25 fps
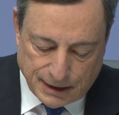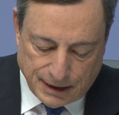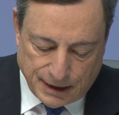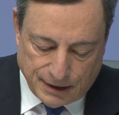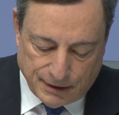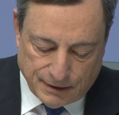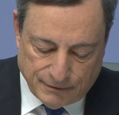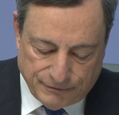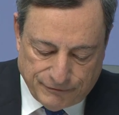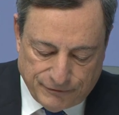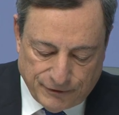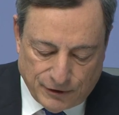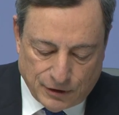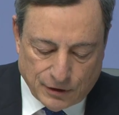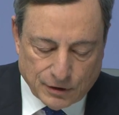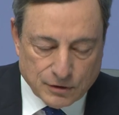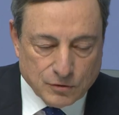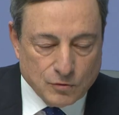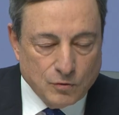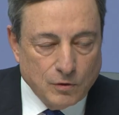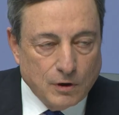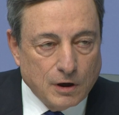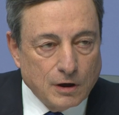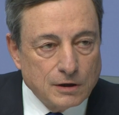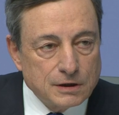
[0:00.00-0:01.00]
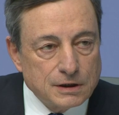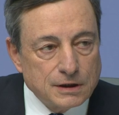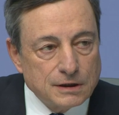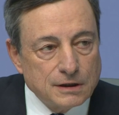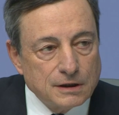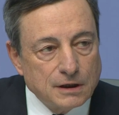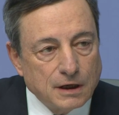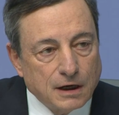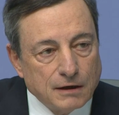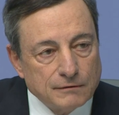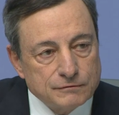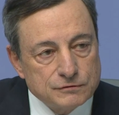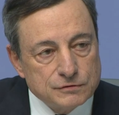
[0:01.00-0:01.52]
in the fourth
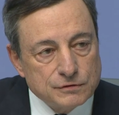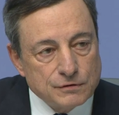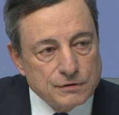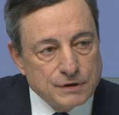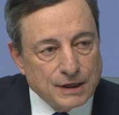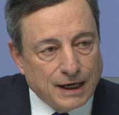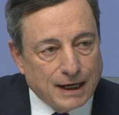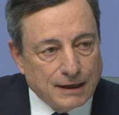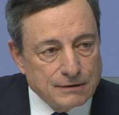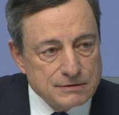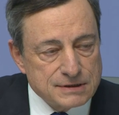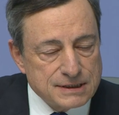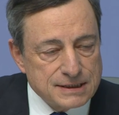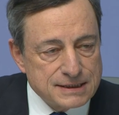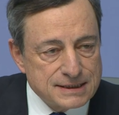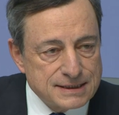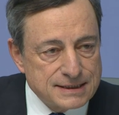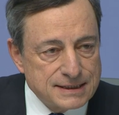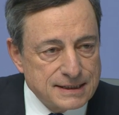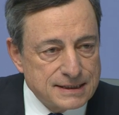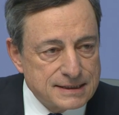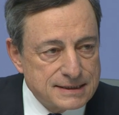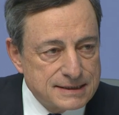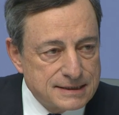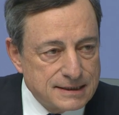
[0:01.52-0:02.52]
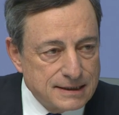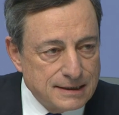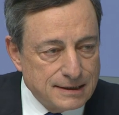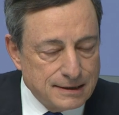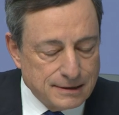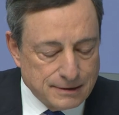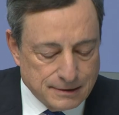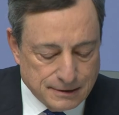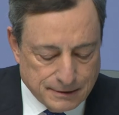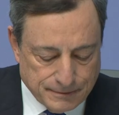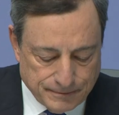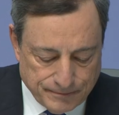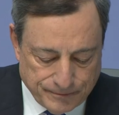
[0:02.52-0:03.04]
quarter of
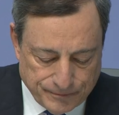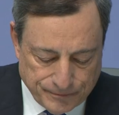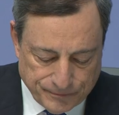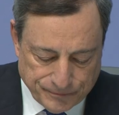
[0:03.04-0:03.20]
2016,